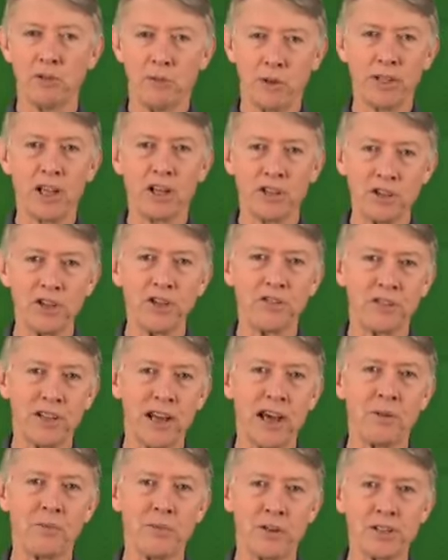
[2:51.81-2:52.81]
What they should have
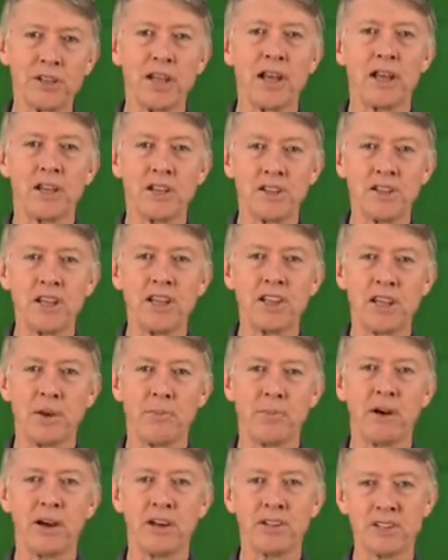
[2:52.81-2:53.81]
done was set their
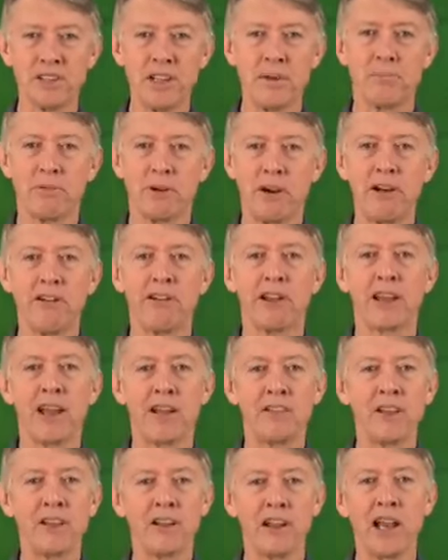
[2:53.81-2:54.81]
price temporarily
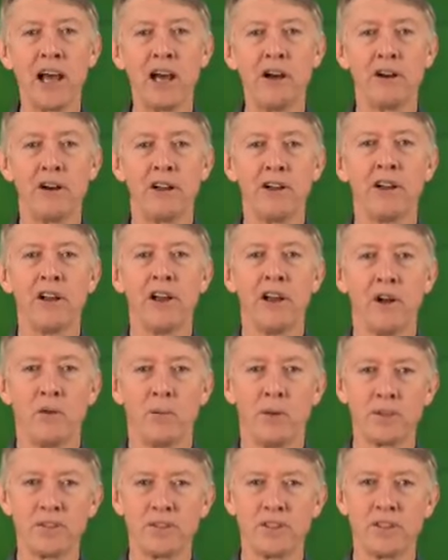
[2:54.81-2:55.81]
and then lower it
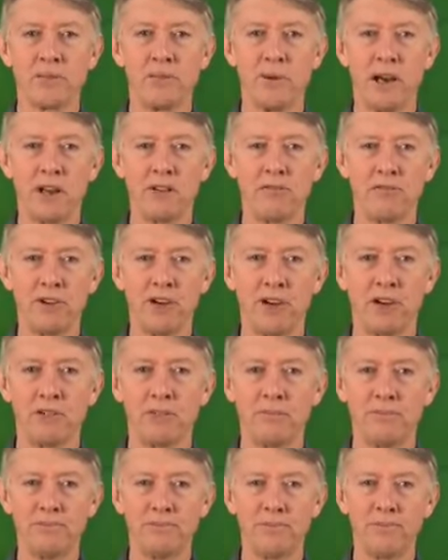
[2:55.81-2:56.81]
once the demand fell.
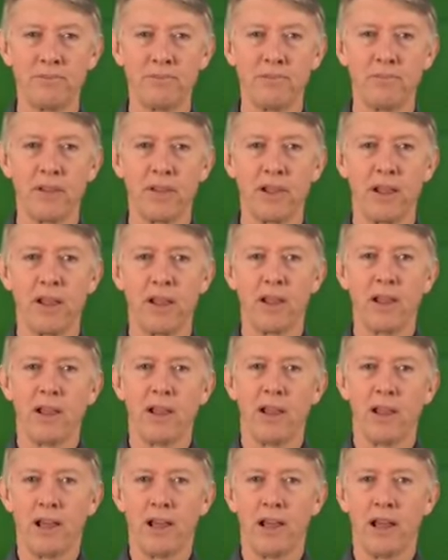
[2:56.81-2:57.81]

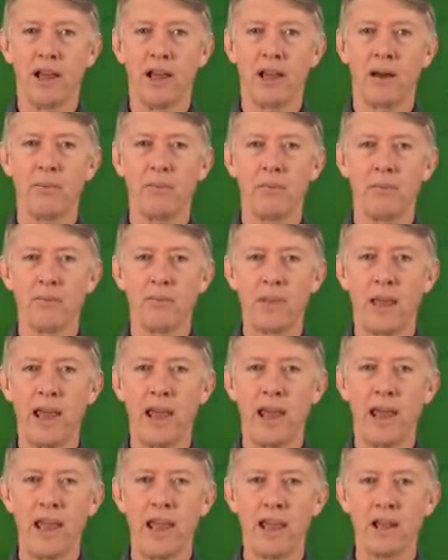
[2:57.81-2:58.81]

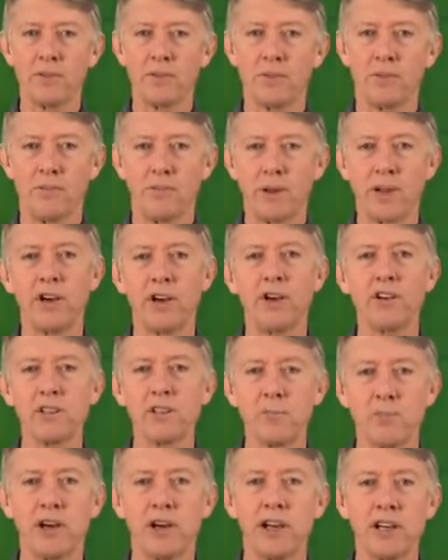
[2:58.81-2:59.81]
And because
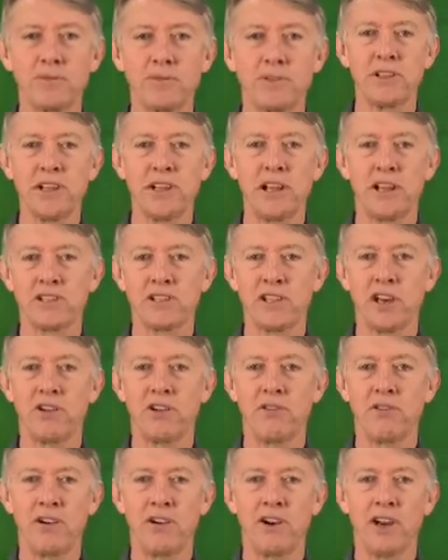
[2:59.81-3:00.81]
the price set so
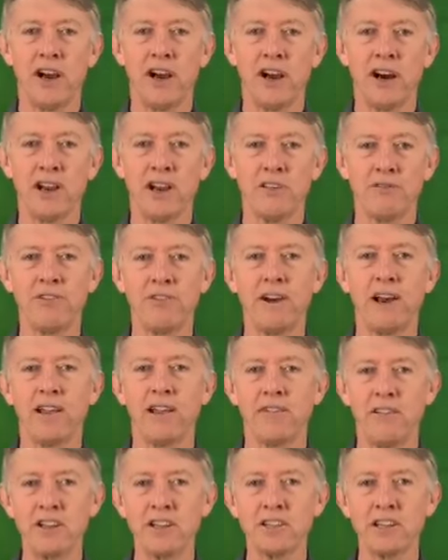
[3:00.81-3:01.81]
very high,
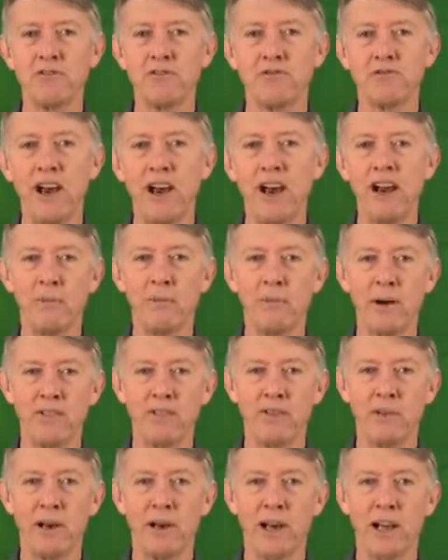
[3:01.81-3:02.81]
eventually far above
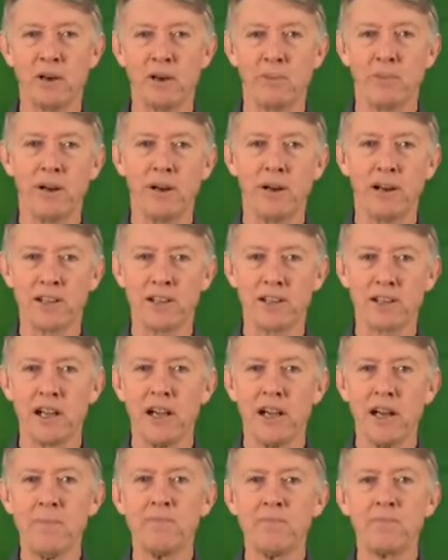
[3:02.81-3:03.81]
the market price,
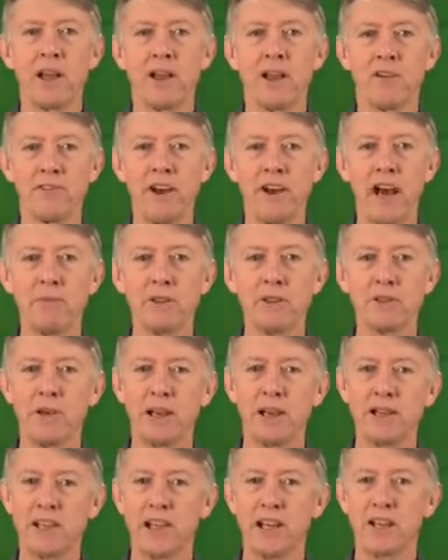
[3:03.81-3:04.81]
farmers
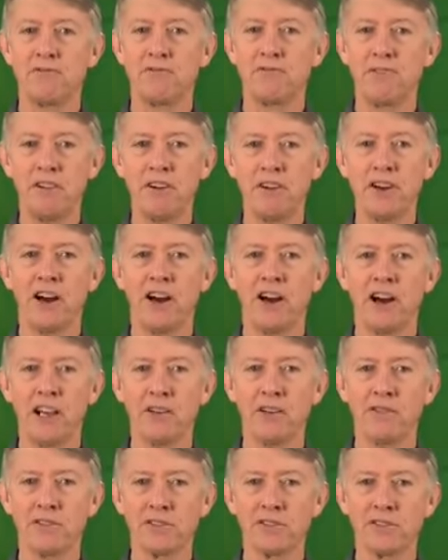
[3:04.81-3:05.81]
maintained very high
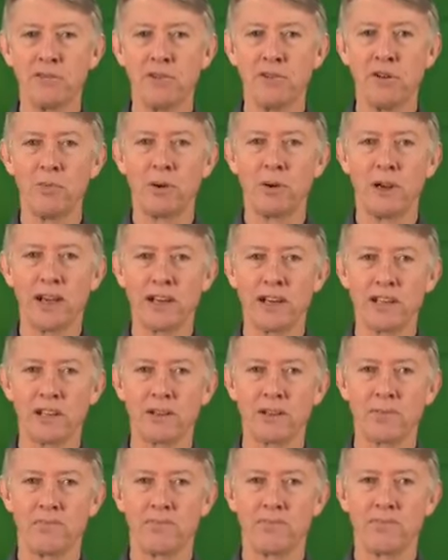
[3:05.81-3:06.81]
levels of wool
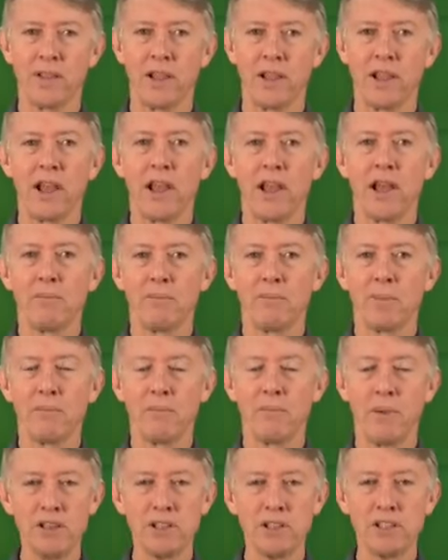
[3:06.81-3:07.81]
production. But
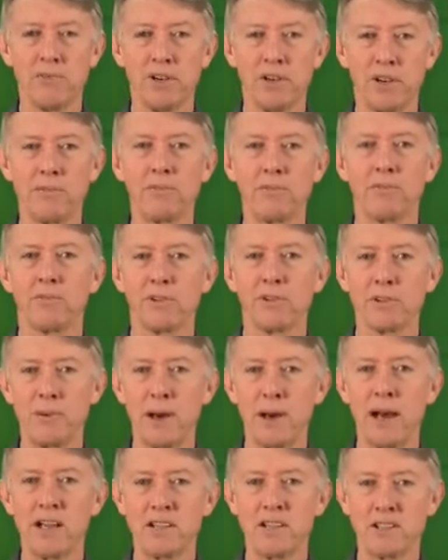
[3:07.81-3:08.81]
most of it was
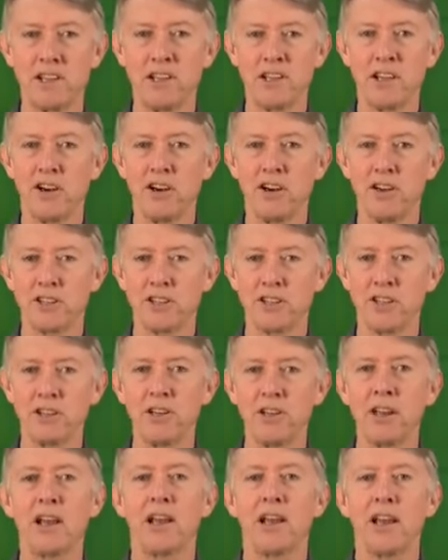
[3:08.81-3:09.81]
passed in at
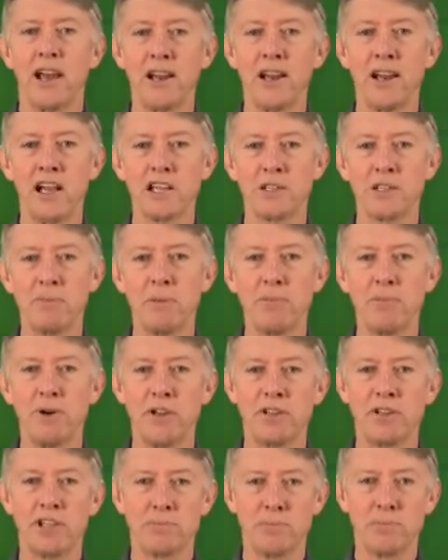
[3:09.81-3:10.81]
auction and had to be
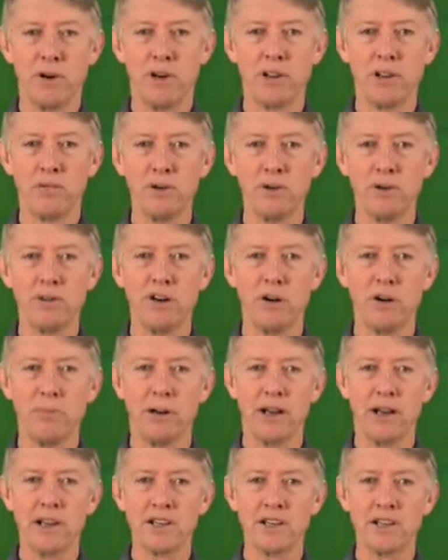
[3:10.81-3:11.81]
purchased by the Wool
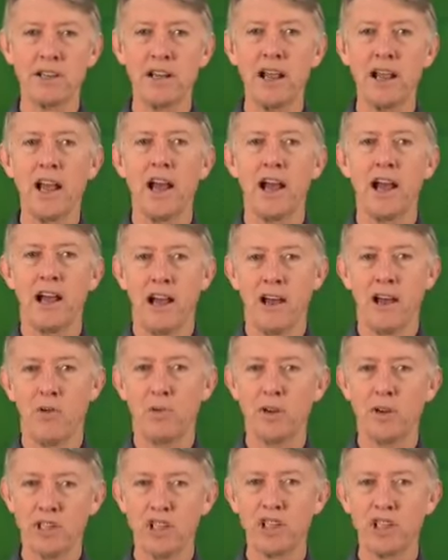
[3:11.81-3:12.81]
Corporation,
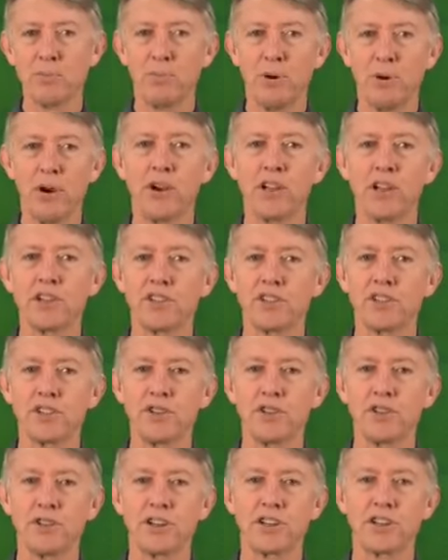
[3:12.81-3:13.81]
which just put it into
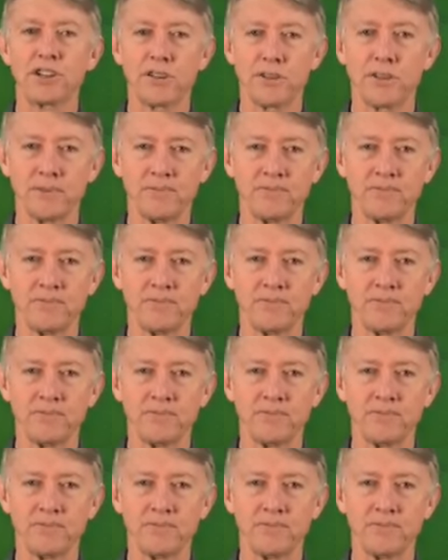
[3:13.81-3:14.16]
storage.